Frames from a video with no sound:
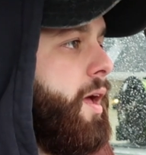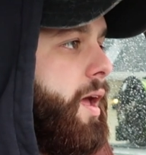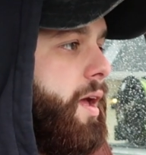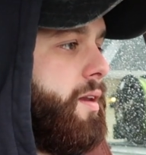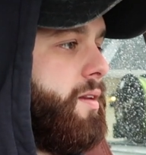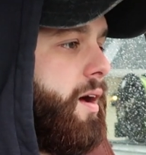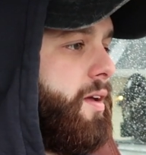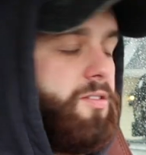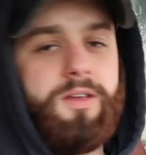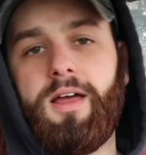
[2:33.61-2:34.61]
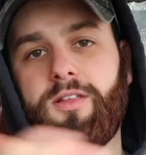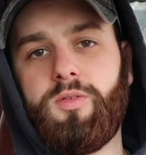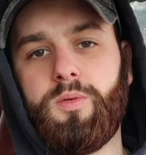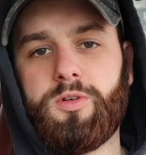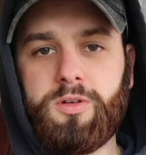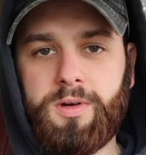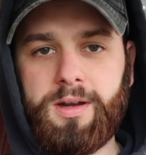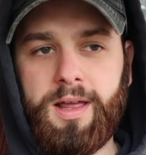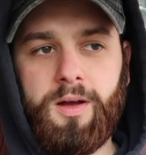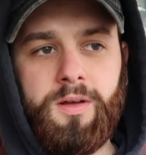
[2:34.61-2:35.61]
And so yeah, that's what we're doing right
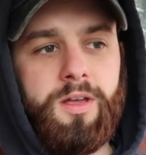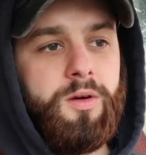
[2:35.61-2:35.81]
now.